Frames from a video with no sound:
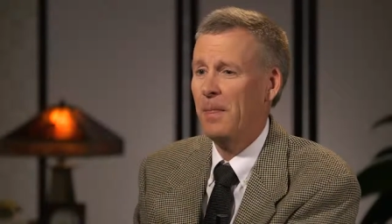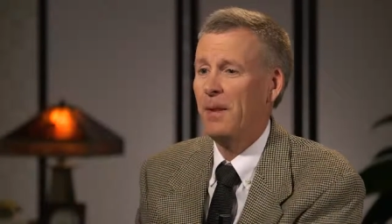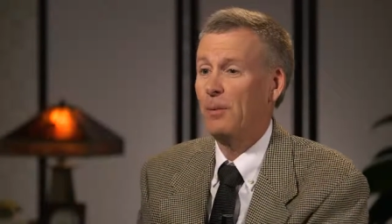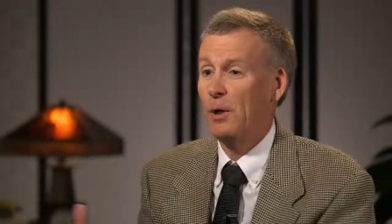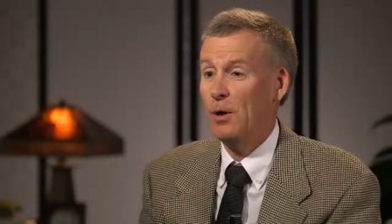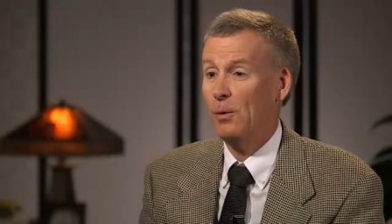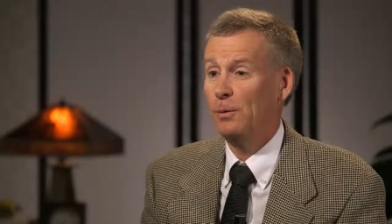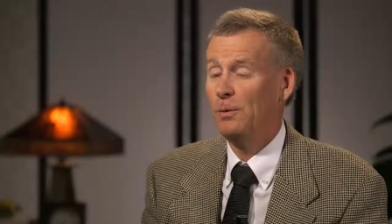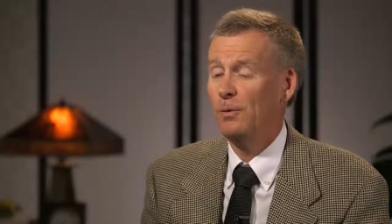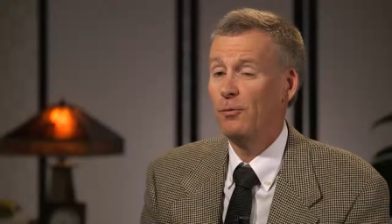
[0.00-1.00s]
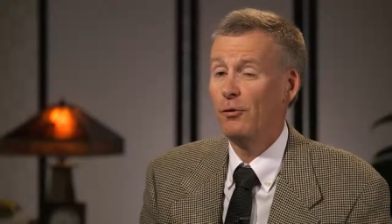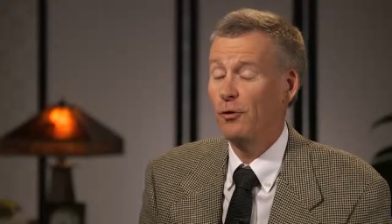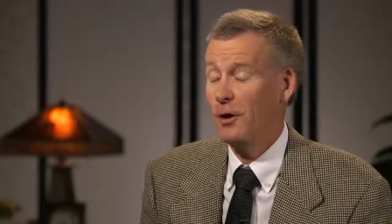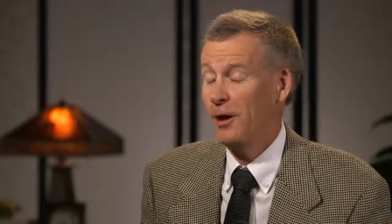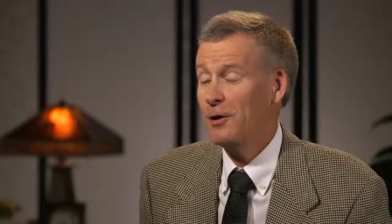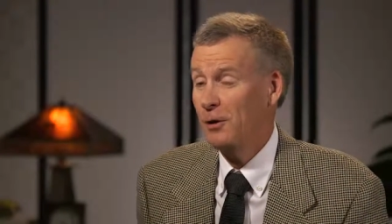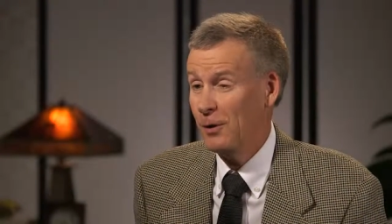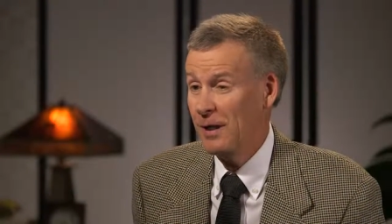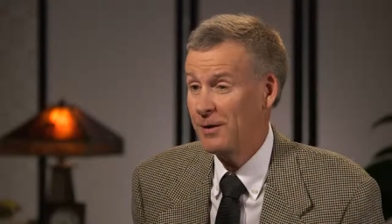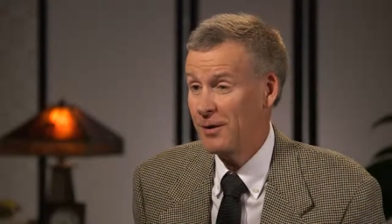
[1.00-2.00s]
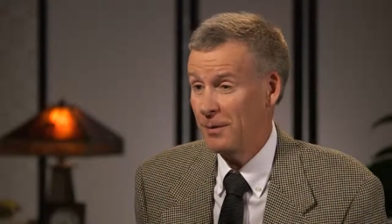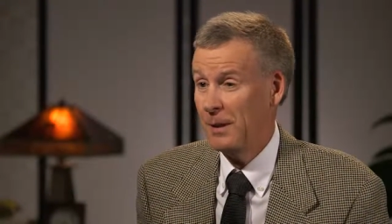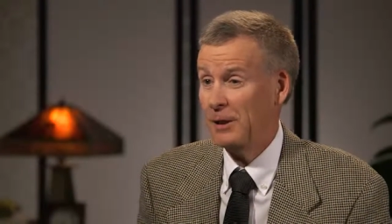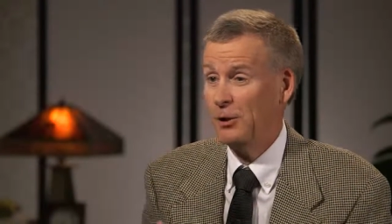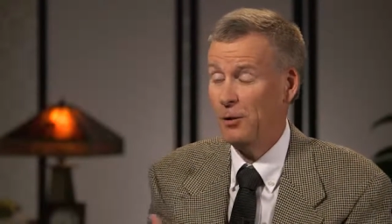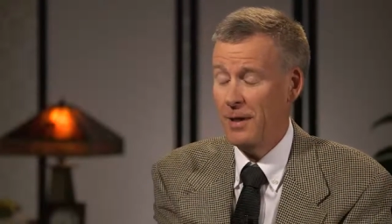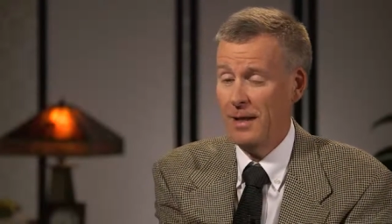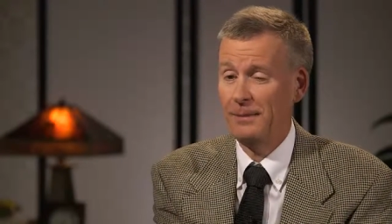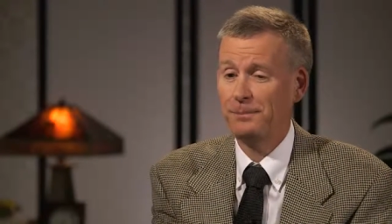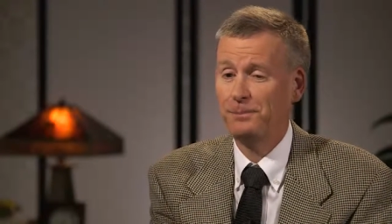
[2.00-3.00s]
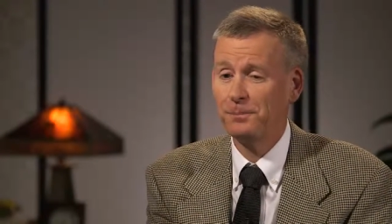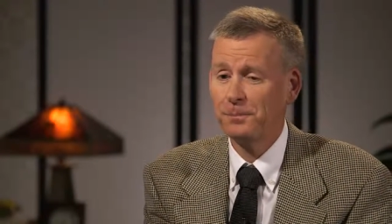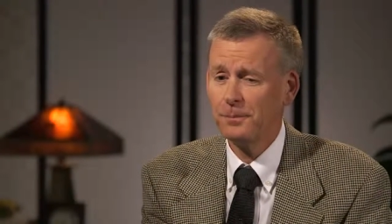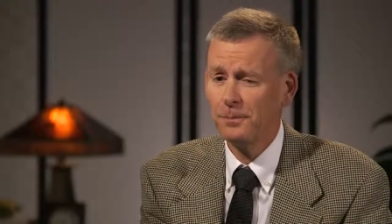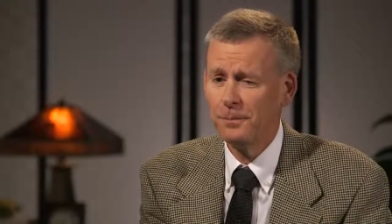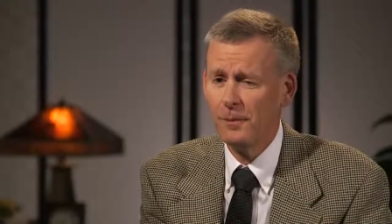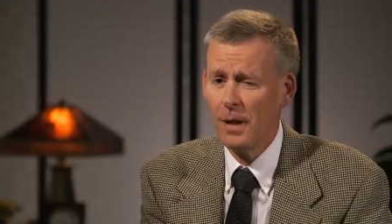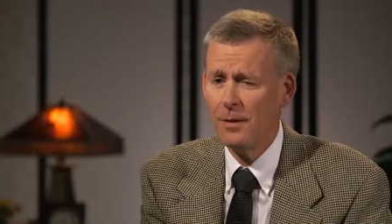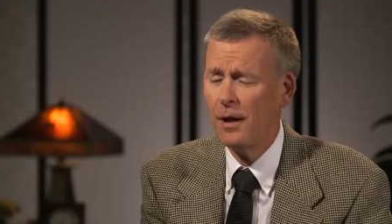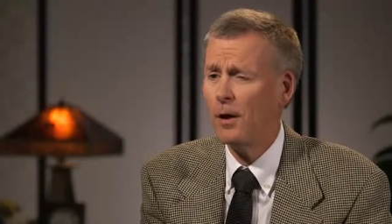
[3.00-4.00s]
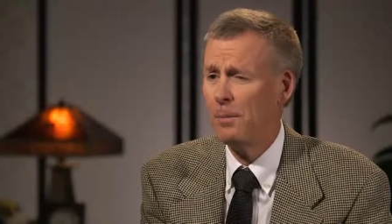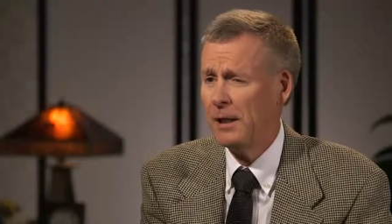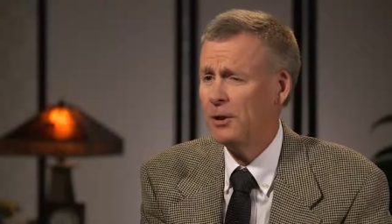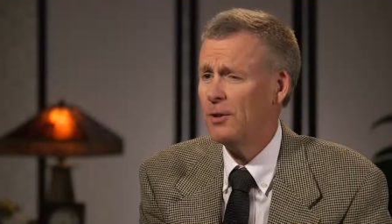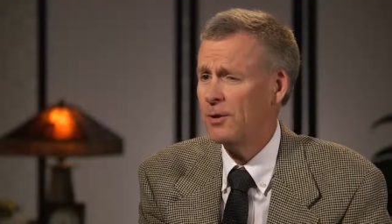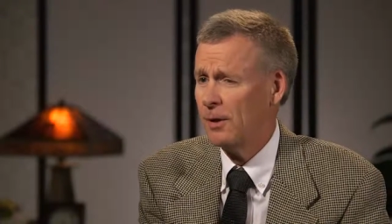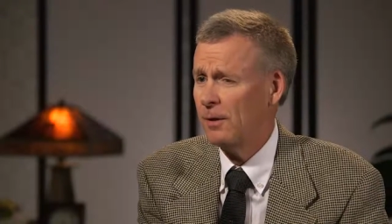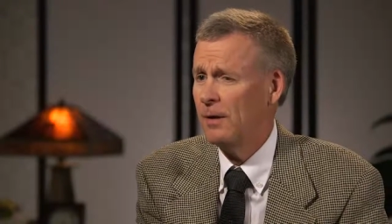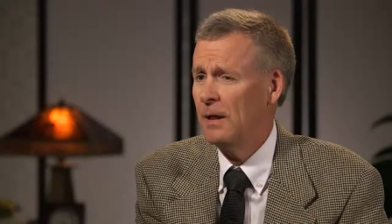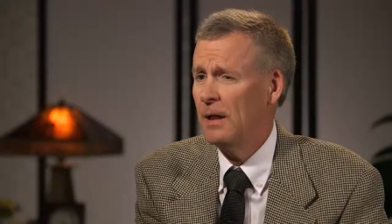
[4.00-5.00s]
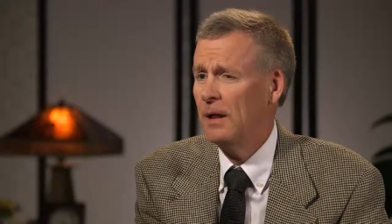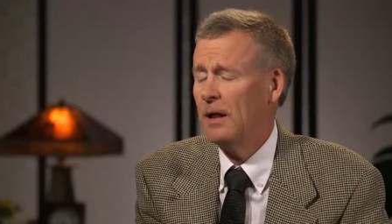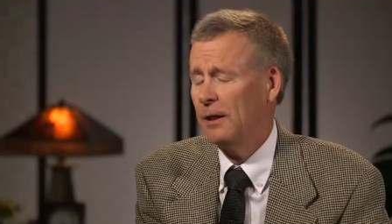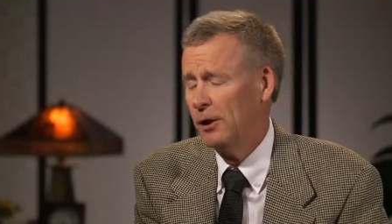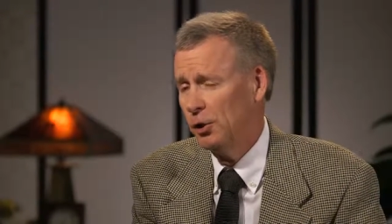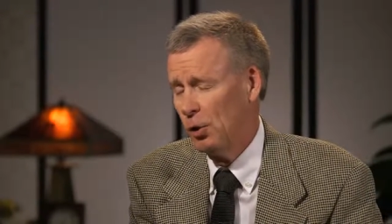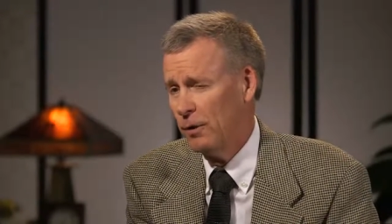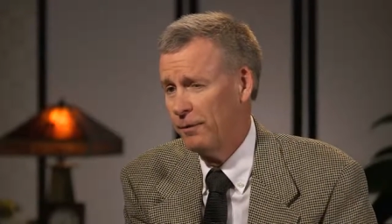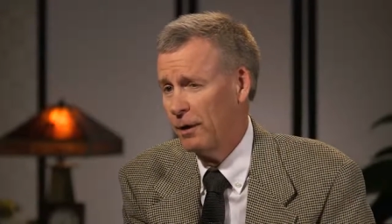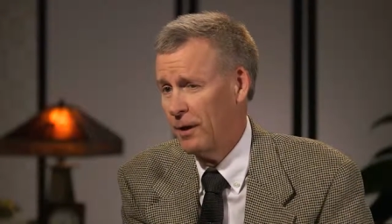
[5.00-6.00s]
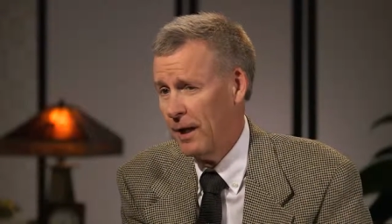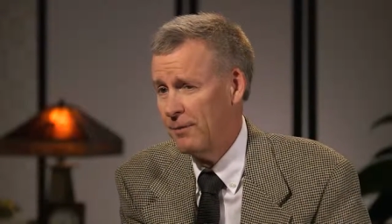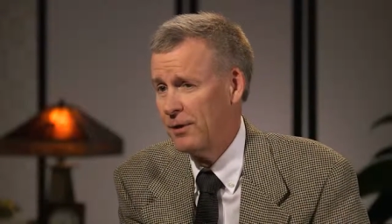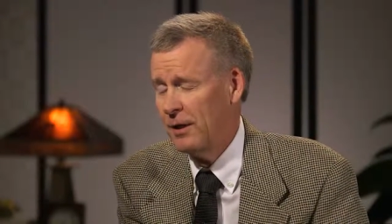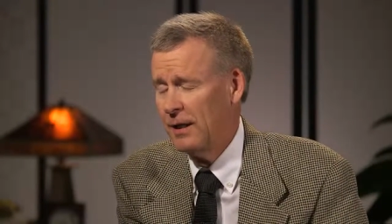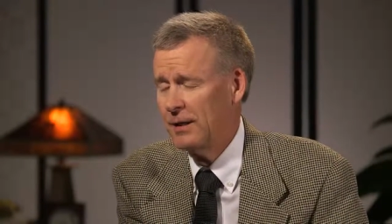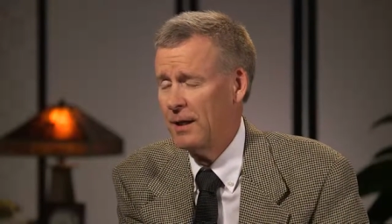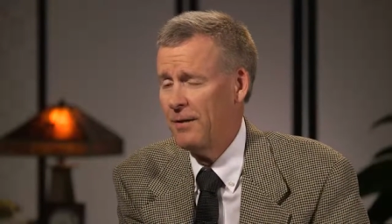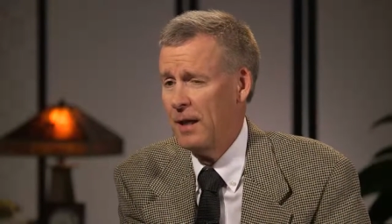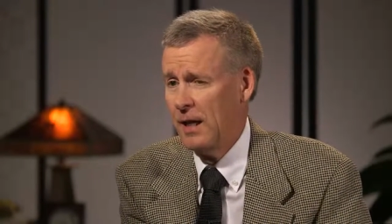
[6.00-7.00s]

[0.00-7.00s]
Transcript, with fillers: then we don't fulfill our duty to make sure that, that our patients are in control of their lives to the extent they